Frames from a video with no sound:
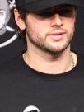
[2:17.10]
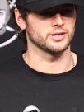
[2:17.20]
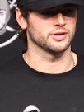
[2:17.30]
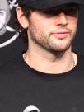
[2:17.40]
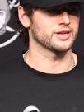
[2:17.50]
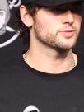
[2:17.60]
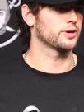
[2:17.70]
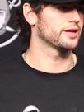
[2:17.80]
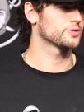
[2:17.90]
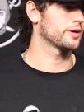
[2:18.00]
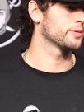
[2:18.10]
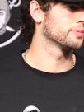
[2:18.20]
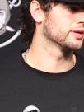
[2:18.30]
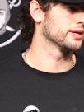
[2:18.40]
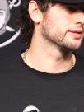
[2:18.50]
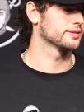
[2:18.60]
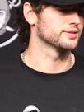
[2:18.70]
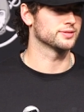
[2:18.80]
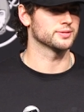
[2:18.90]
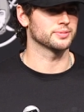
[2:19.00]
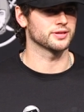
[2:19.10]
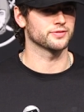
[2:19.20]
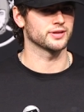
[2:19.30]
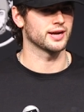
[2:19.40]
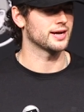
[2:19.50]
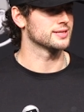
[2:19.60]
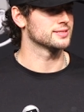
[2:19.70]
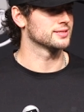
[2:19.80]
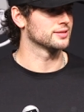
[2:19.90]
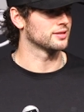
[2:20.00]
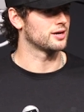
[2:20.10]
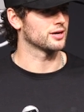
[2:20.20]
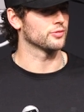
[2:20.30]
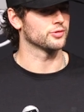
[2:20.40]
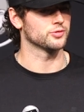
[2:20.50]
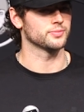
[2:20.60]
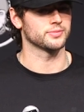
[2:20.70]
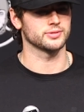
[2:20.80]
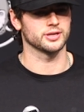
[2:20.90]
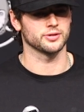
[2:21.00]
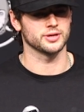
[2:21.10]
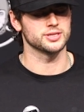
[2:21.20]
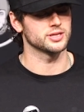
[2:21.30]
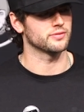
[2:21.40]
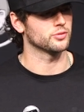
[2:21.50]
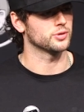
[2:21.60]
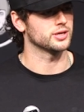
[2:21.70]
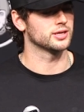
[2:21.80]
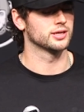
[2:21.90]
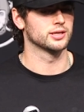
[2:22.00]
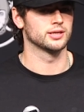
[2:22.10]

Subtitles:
you know, that's why we play, is to play for the guys in the locker room, you know, each and every week.